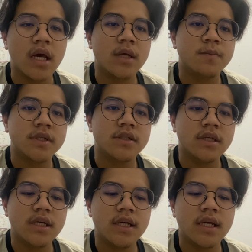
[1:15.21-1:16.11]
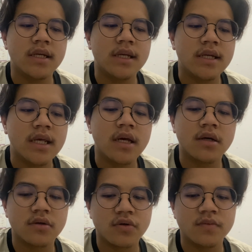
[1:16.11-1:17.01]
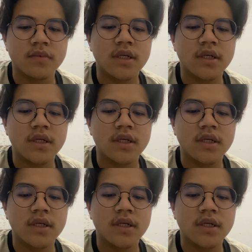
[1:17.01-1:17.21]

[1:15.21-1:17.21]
especially in leading a group.